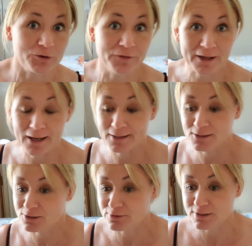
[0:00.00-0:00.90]
on the
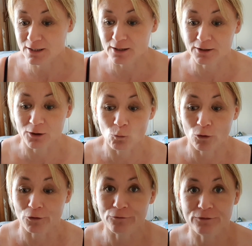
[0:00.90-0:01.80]
calendar as a, you know,
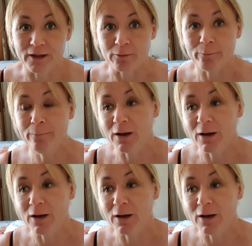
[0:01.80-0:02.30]
one-off thing.